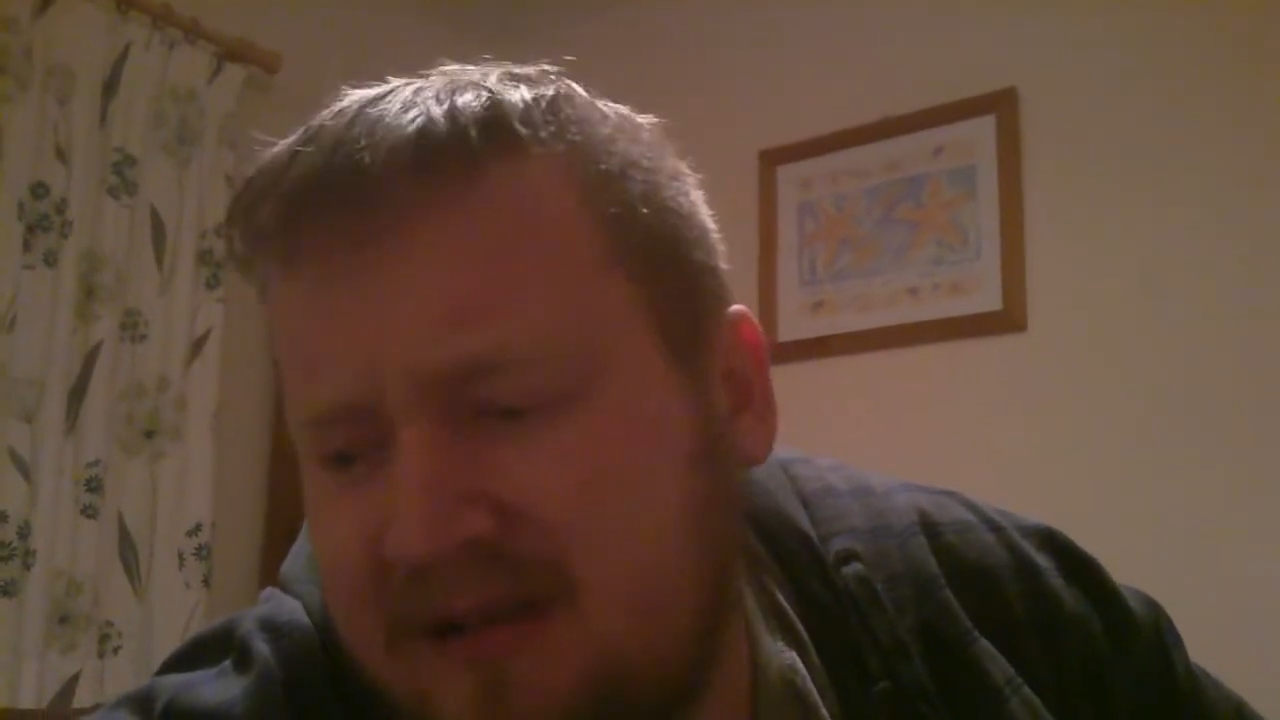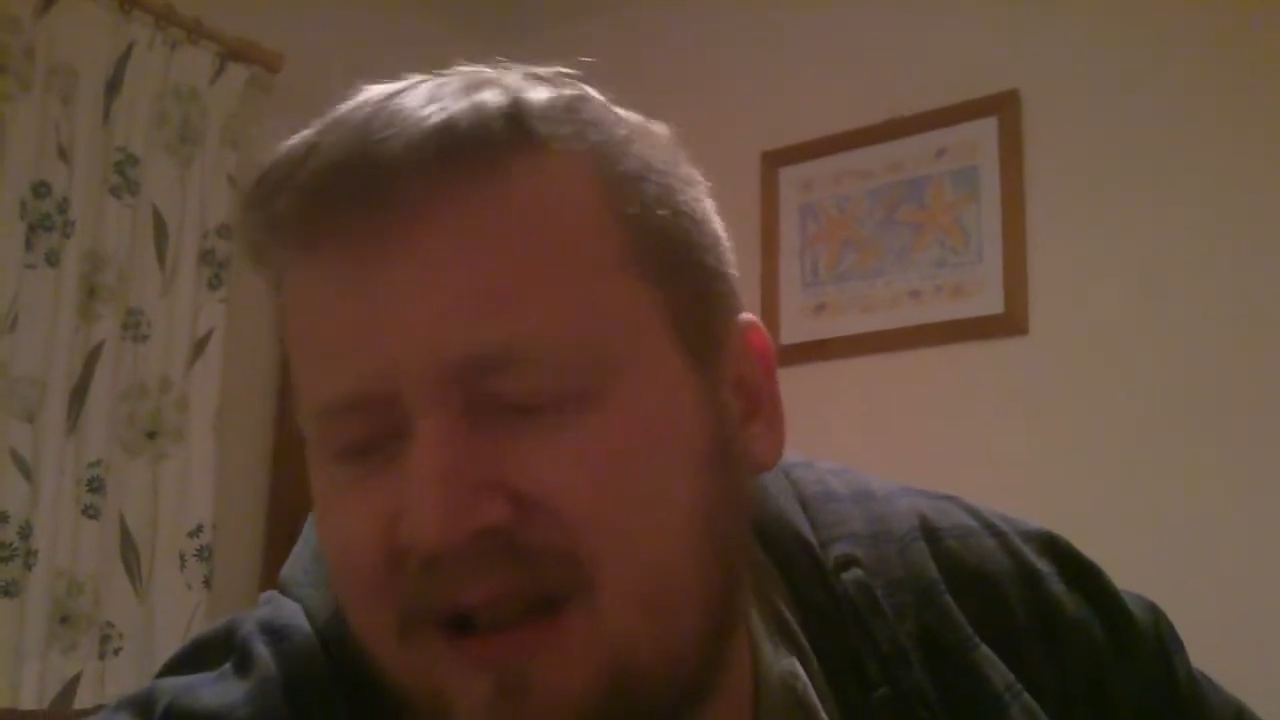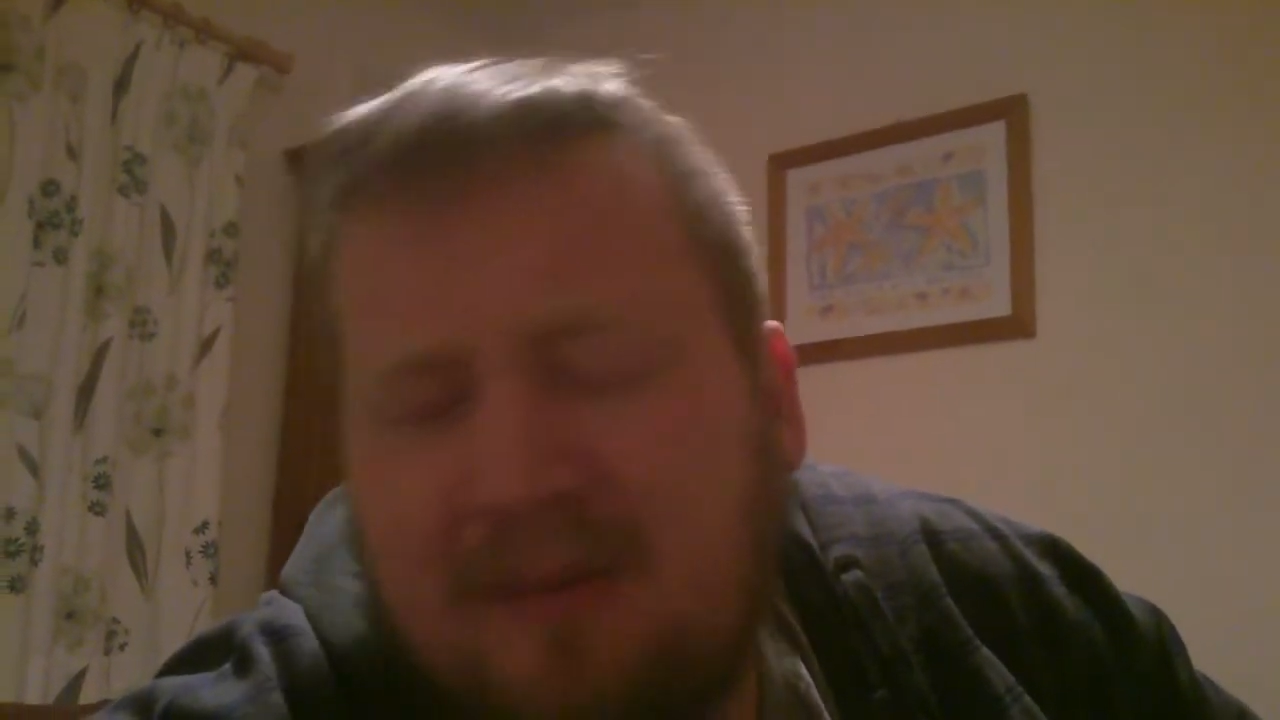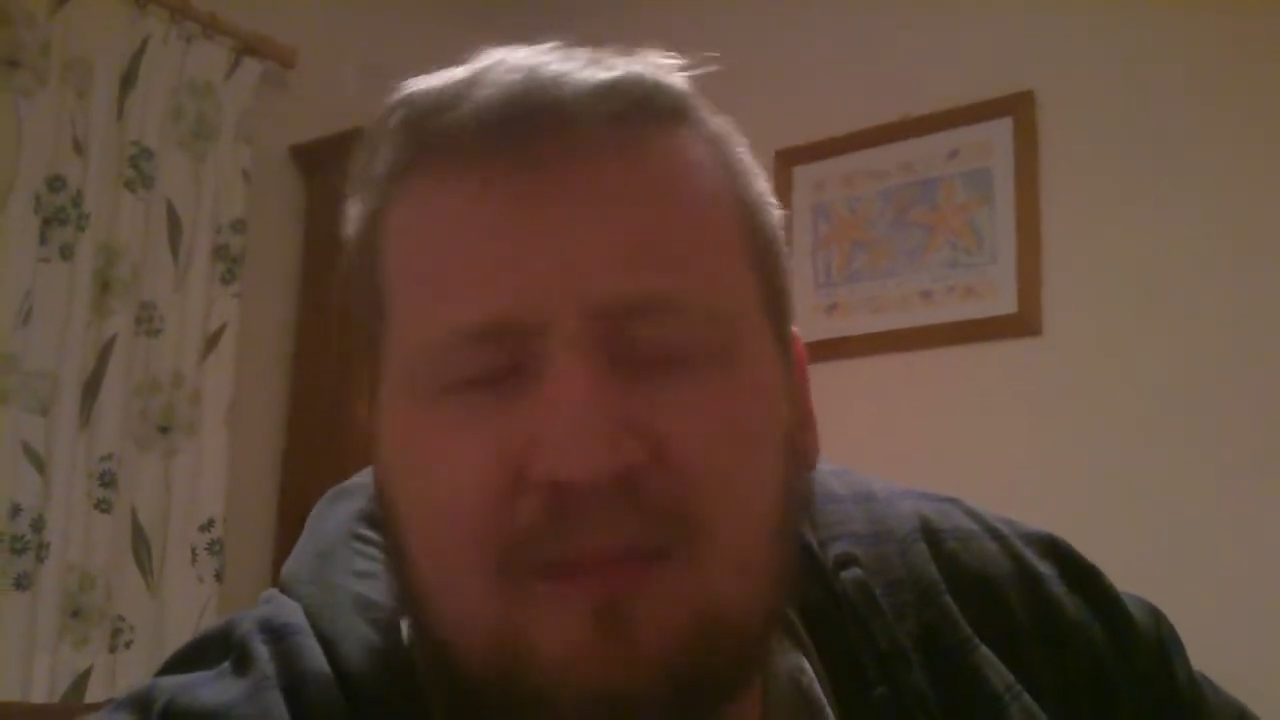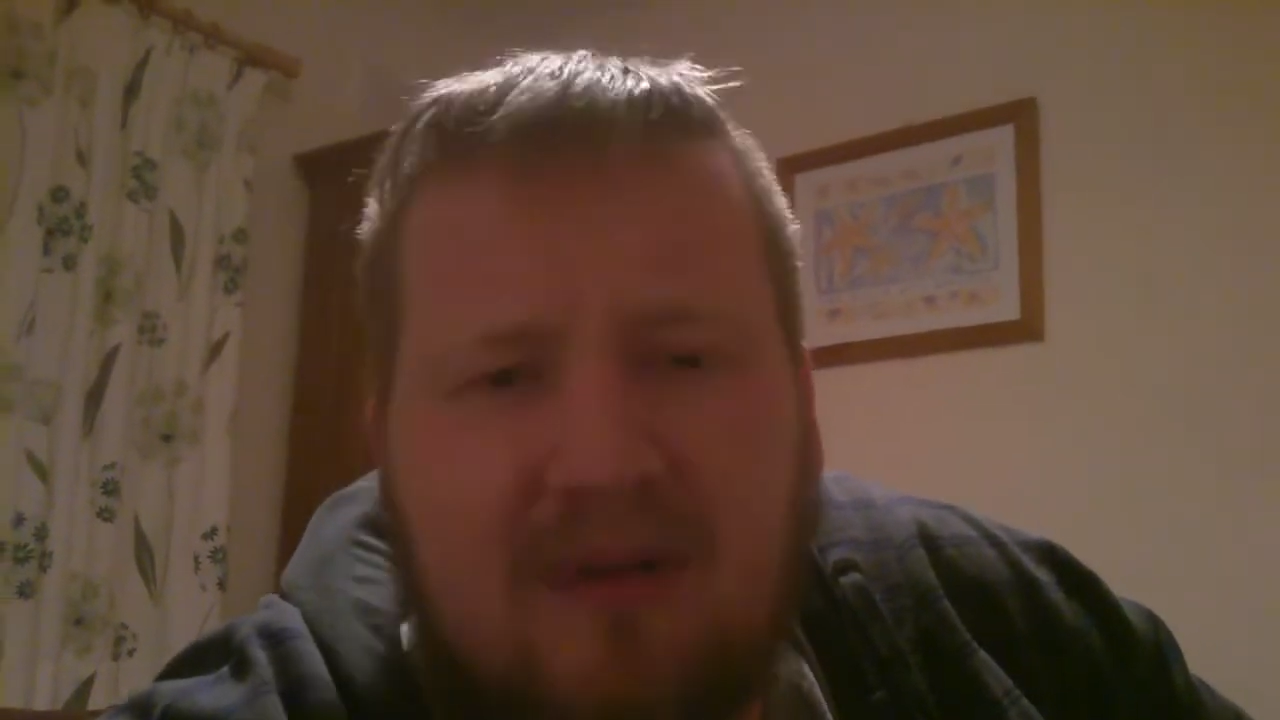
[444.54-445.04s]

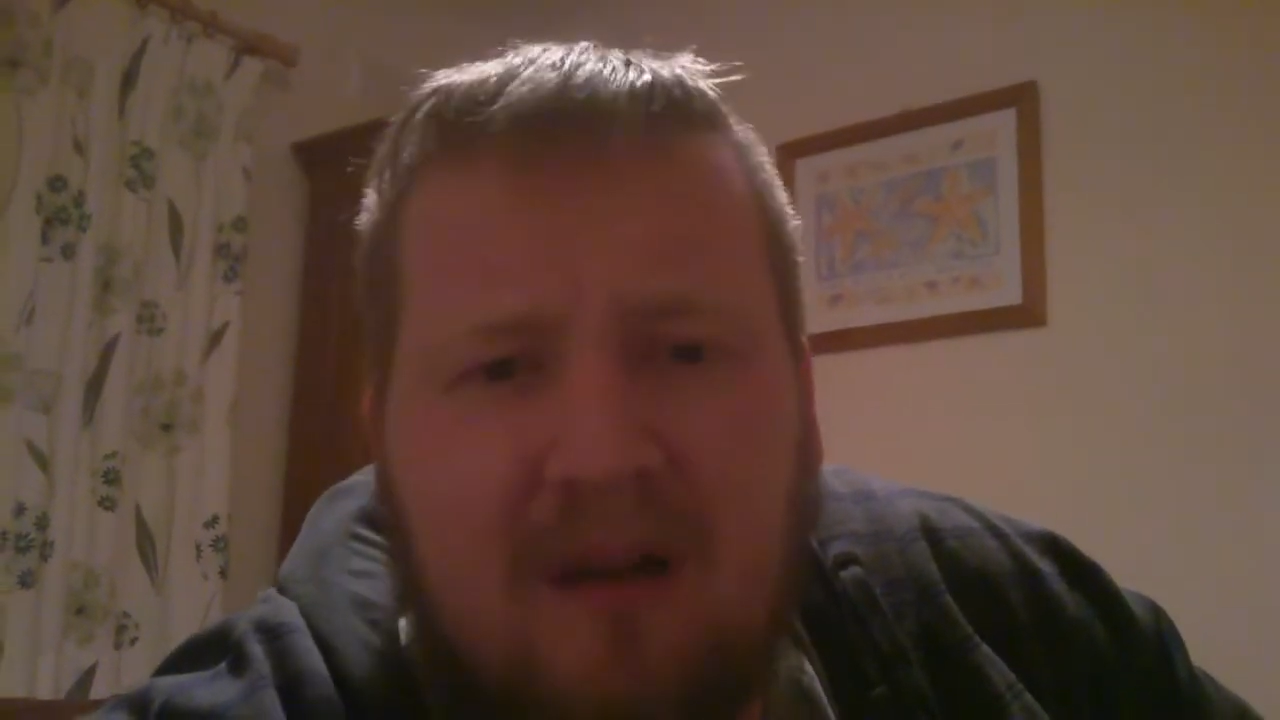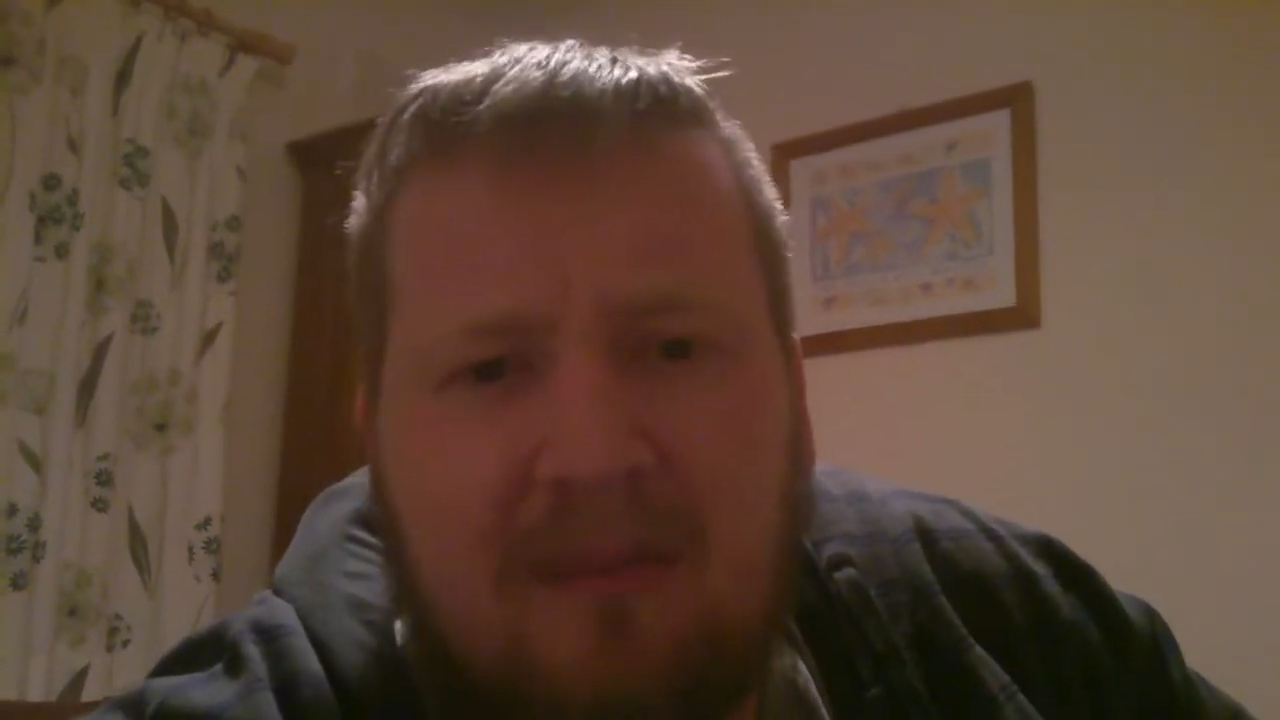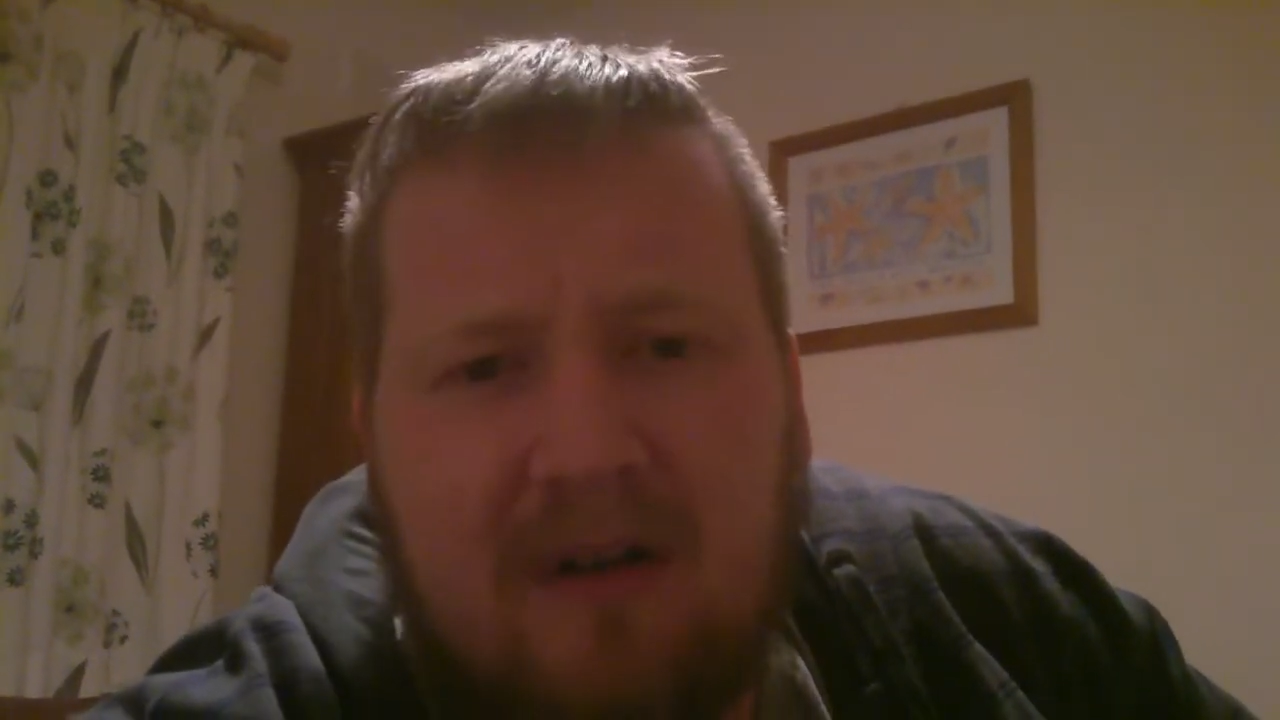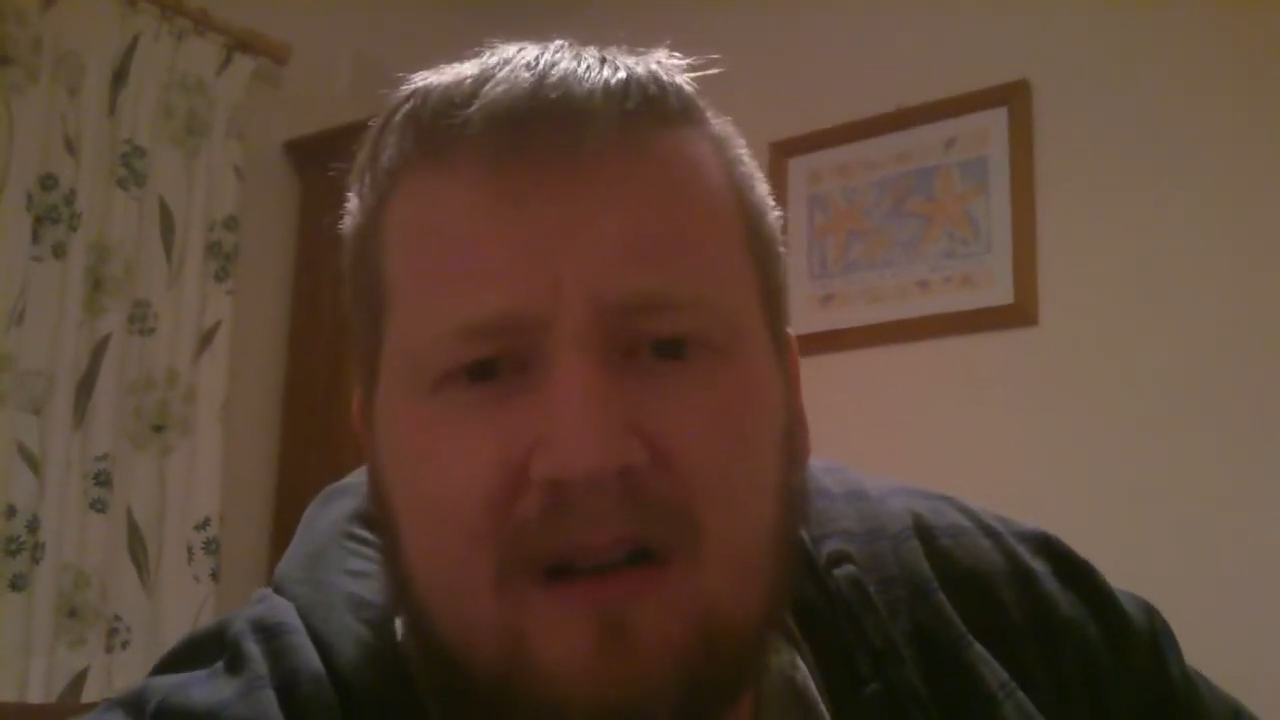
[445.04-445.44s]
type proper